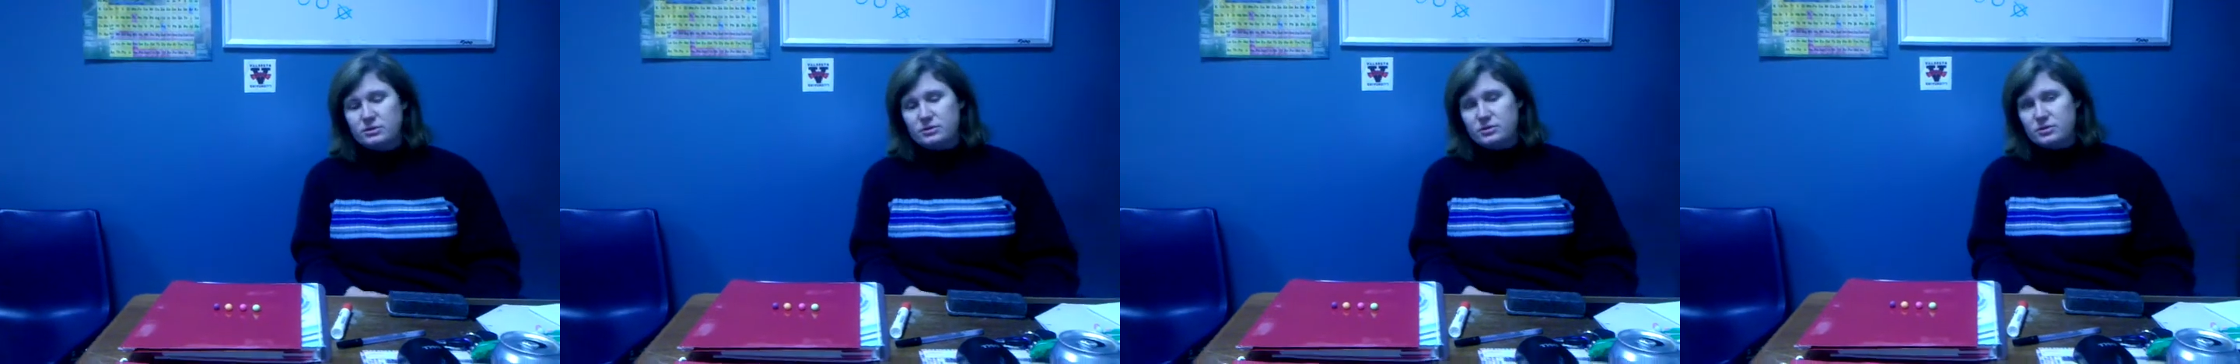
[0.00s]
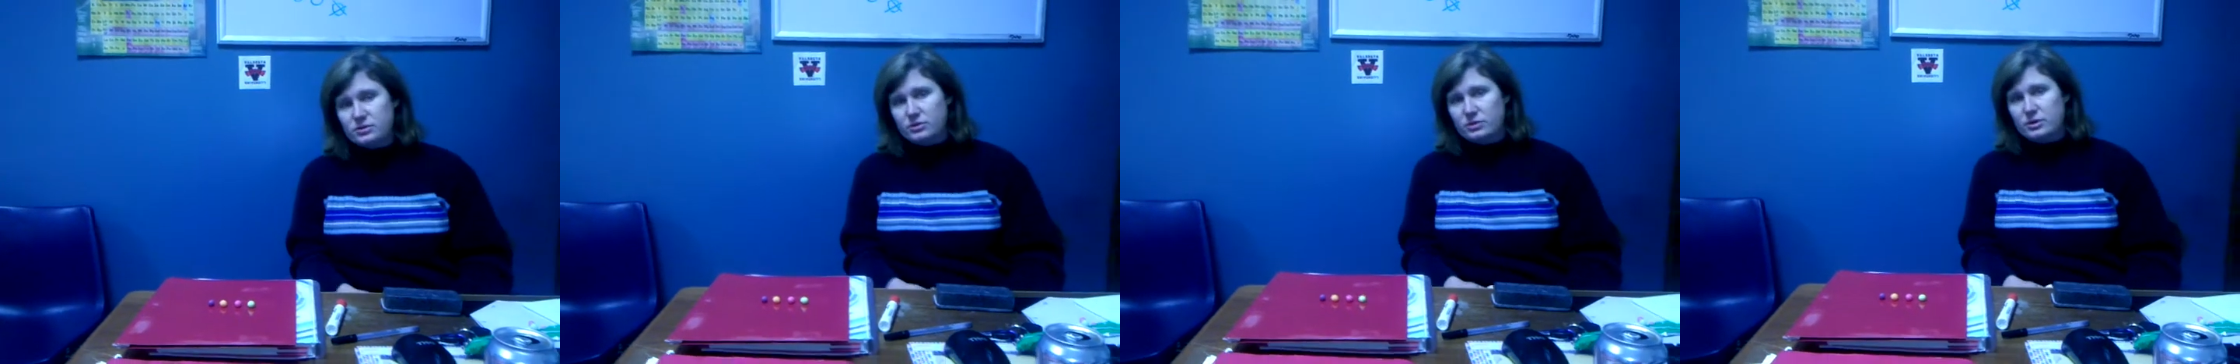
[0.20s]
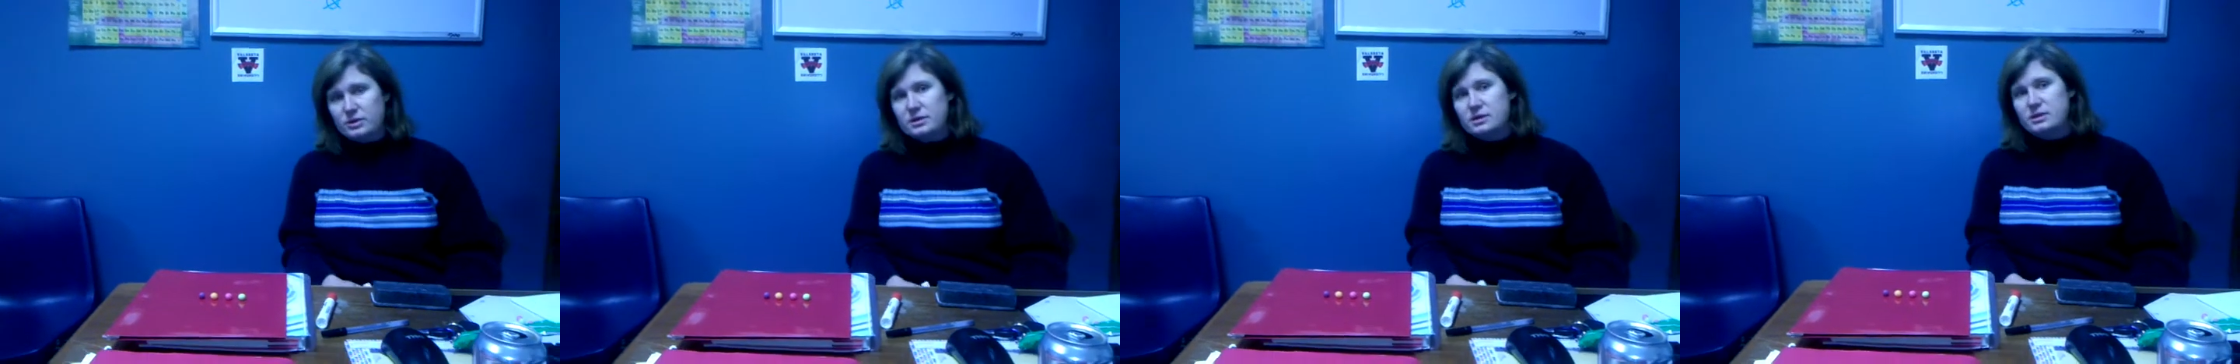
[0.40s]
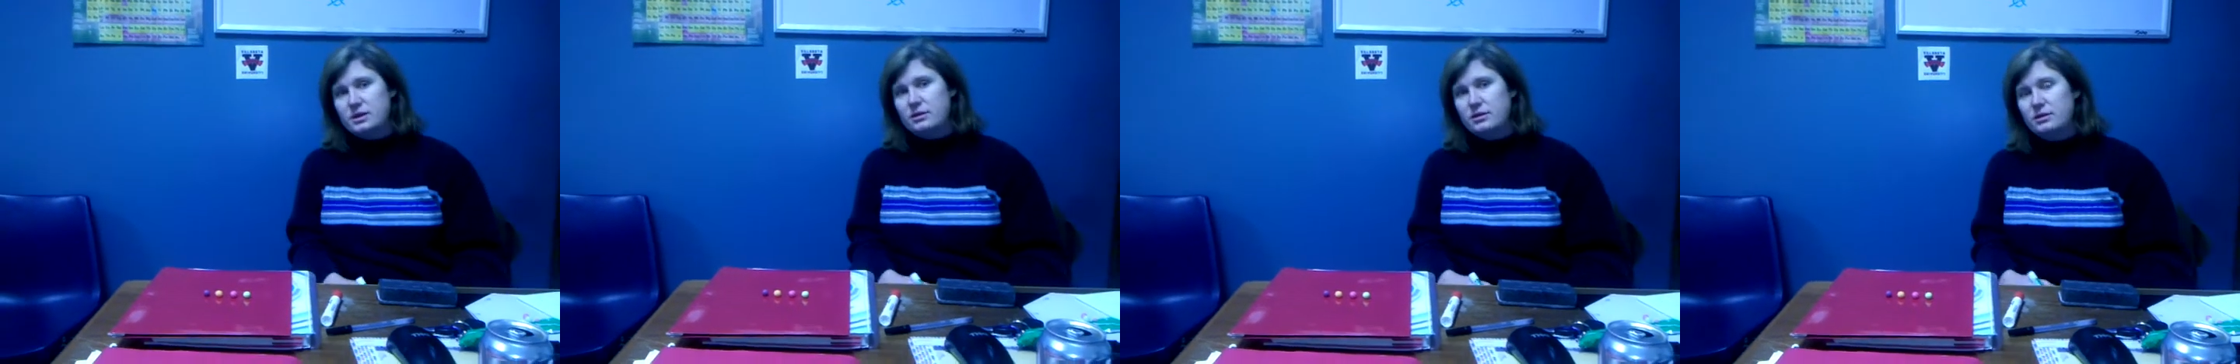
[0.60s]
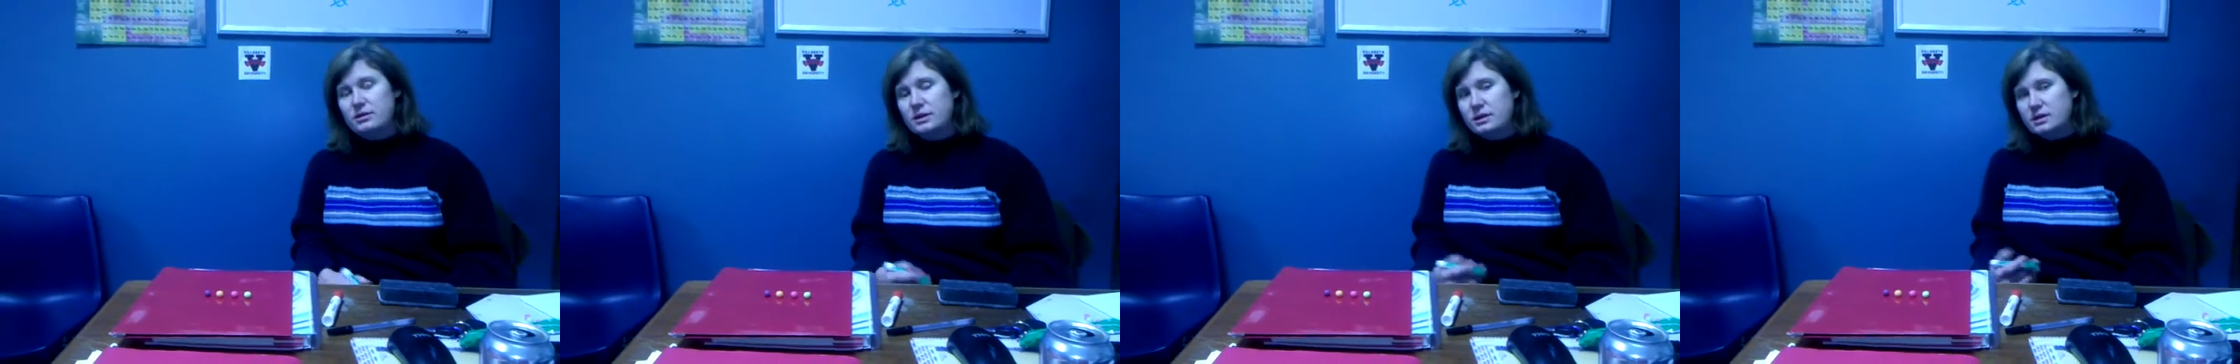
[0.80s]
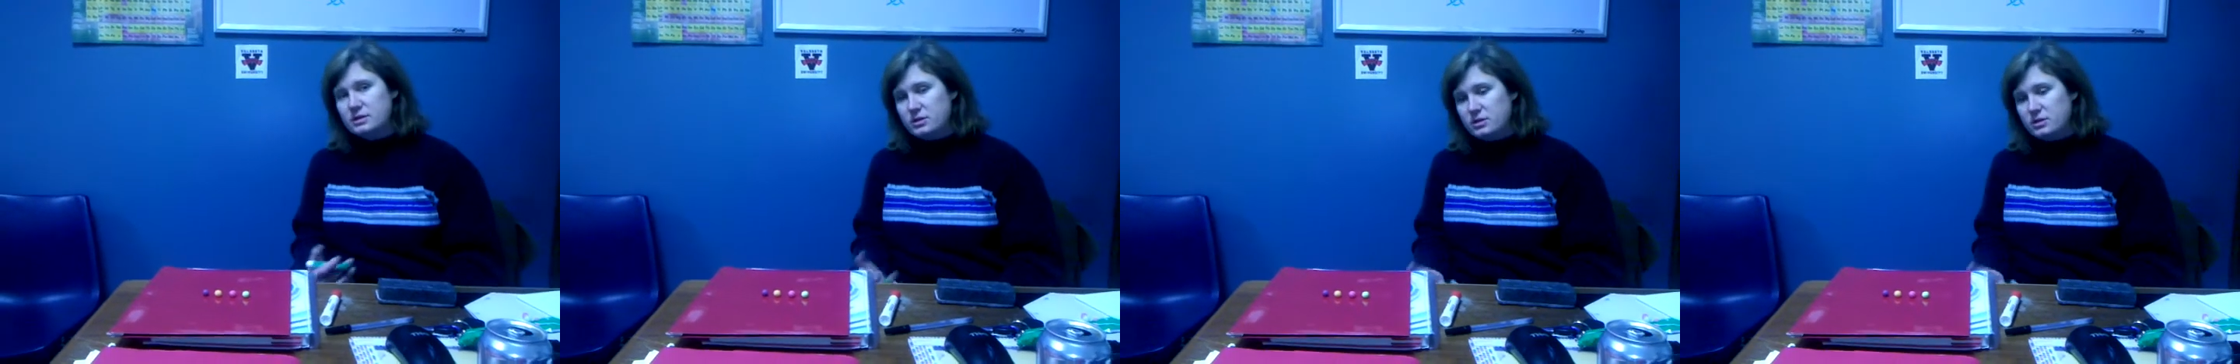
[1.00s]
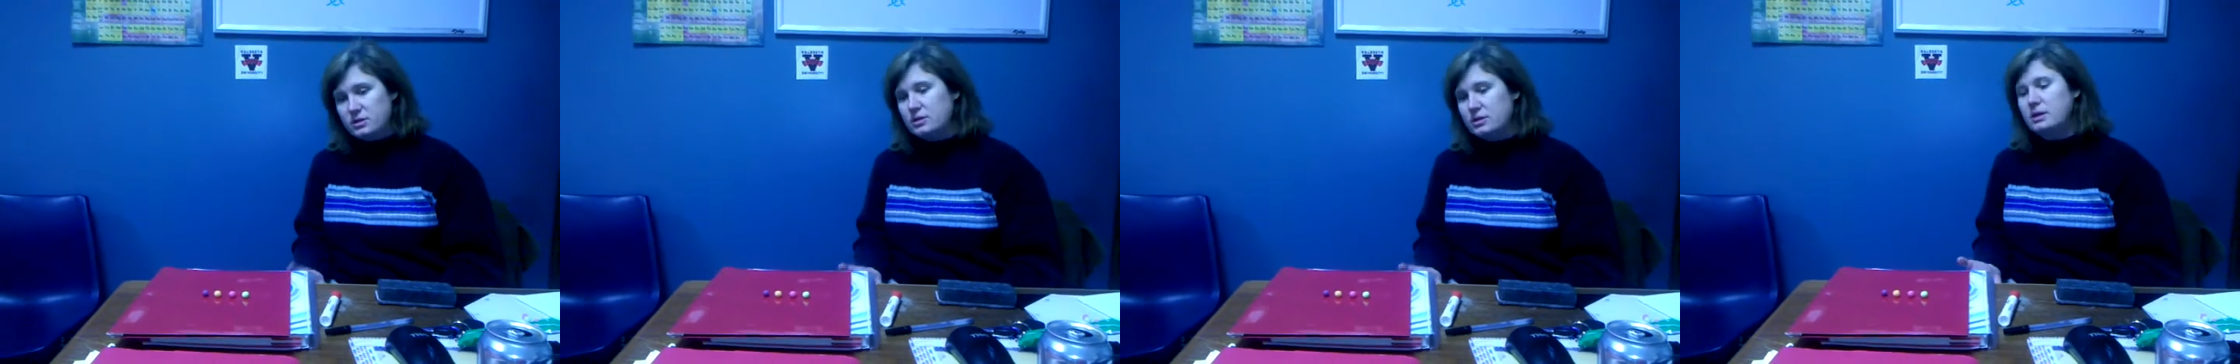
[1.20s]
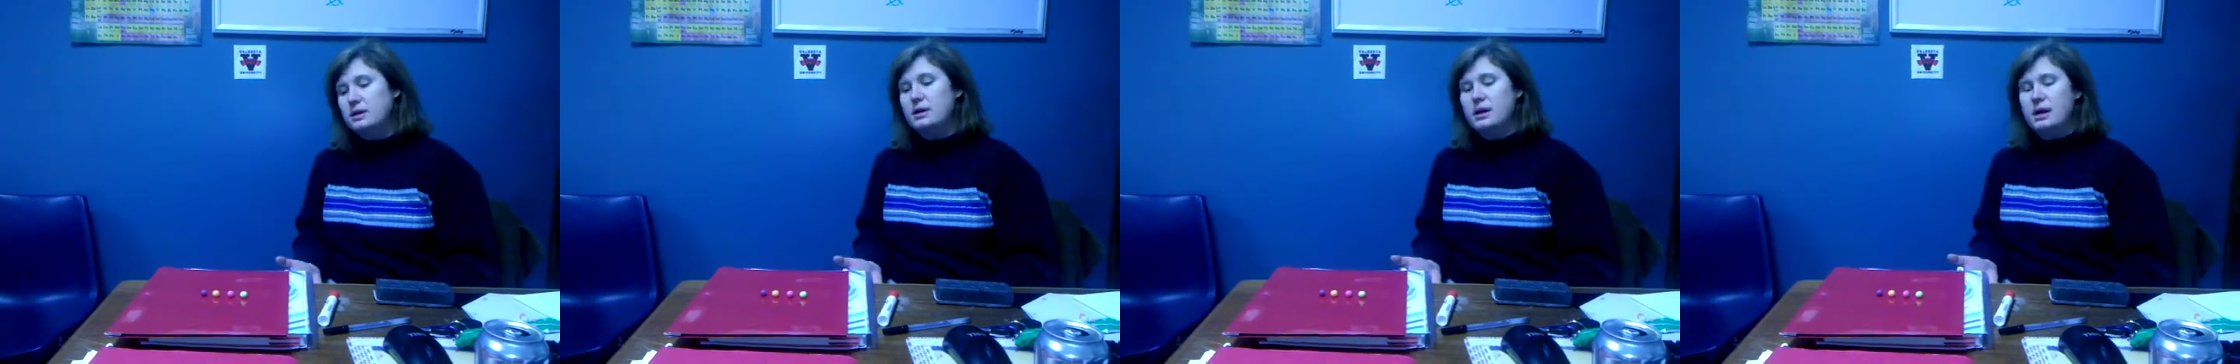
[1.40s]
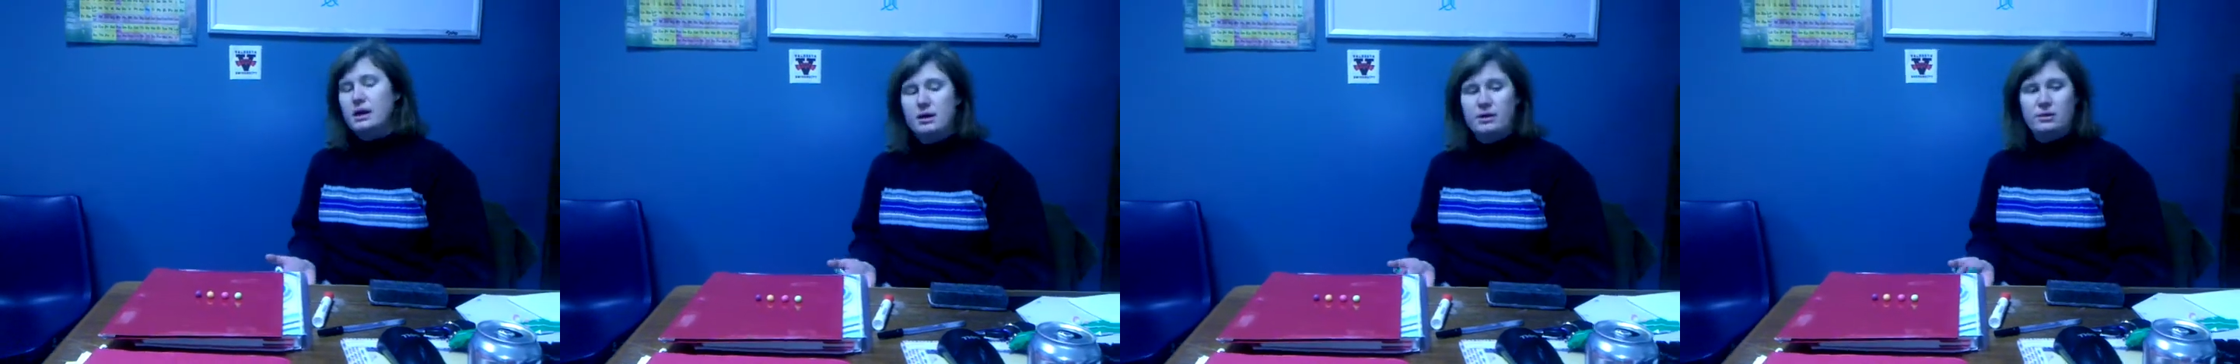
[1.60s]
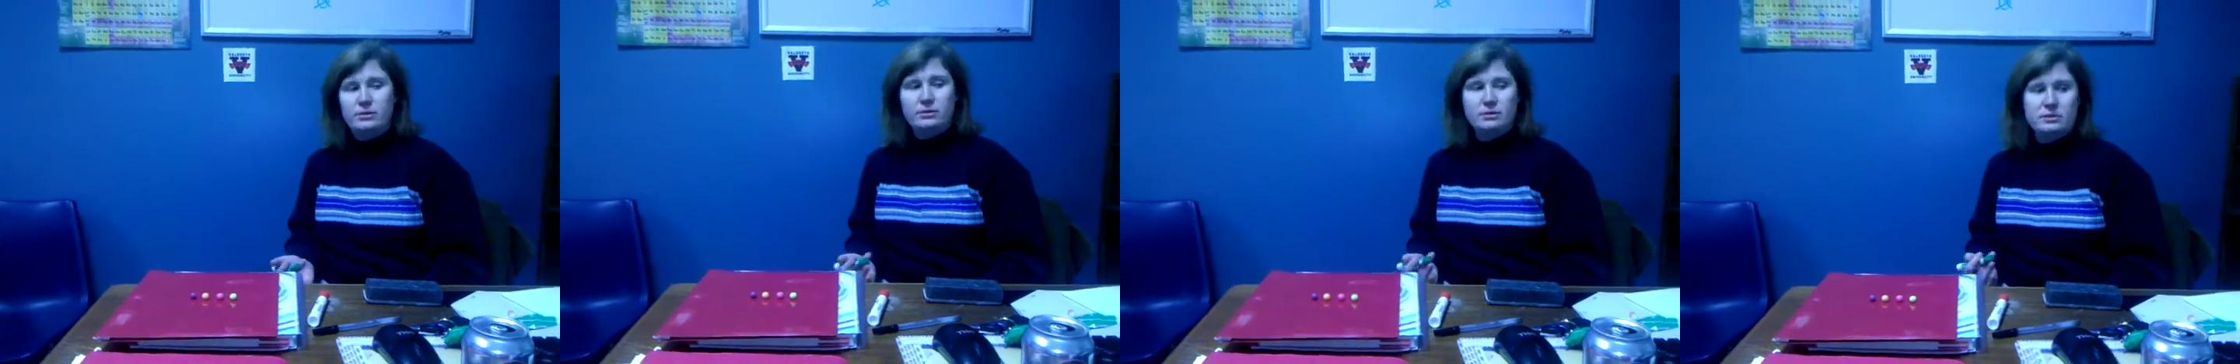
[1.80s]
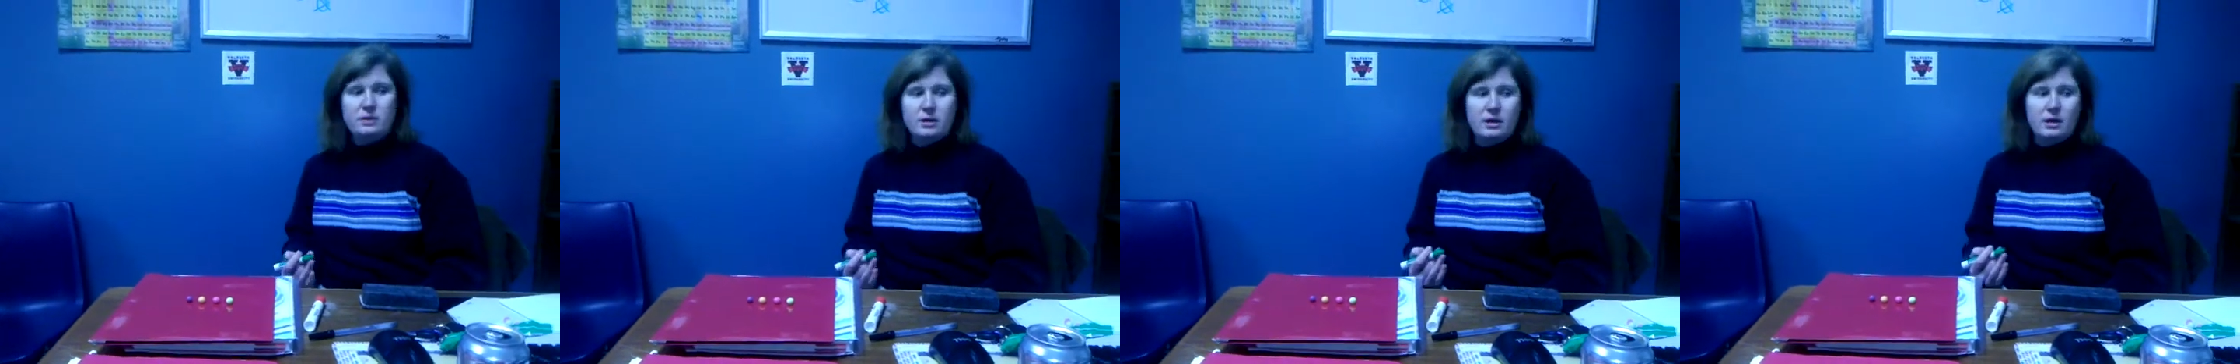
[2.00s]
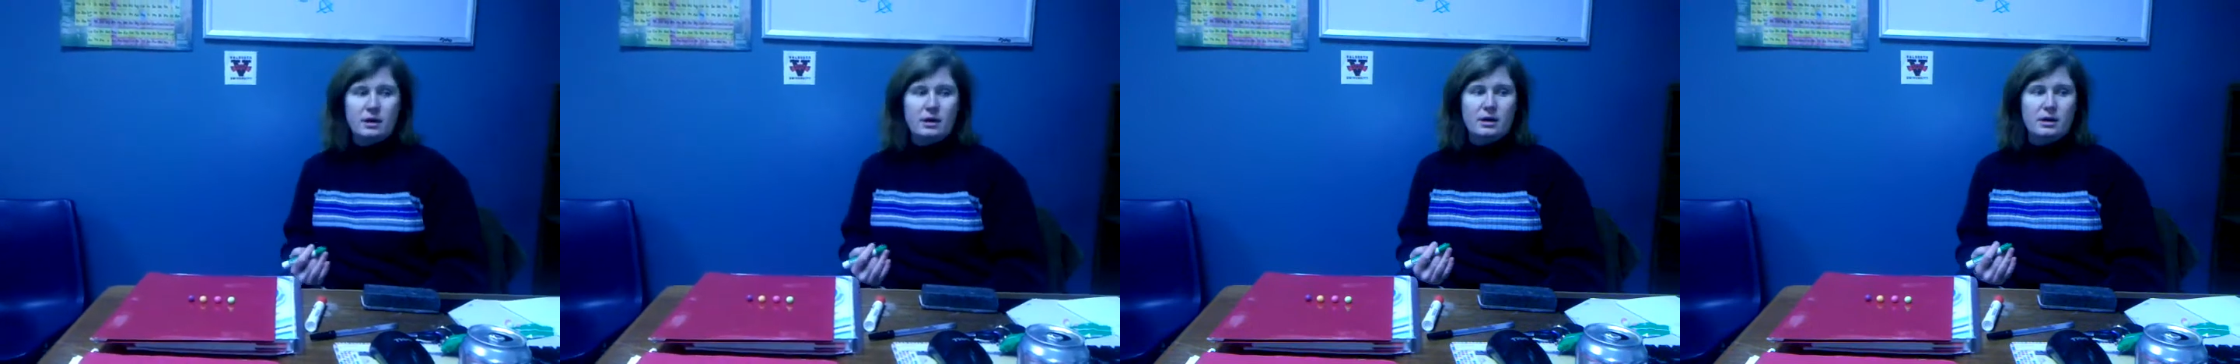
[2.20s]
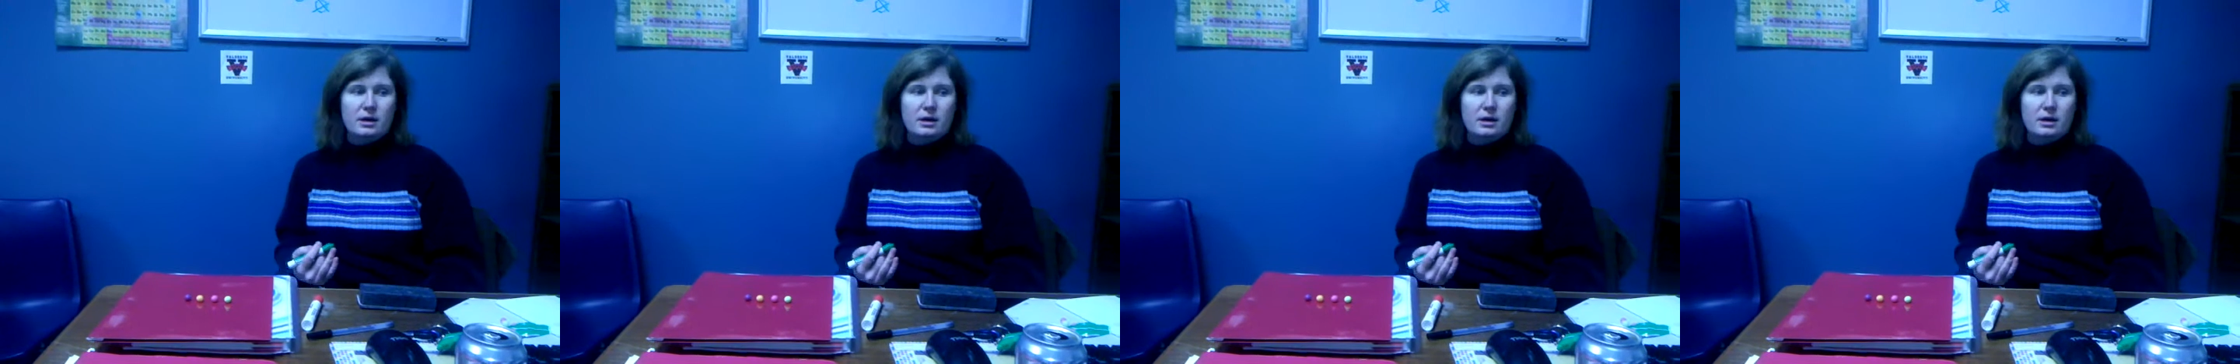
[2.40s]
tell stories, other things that you could count.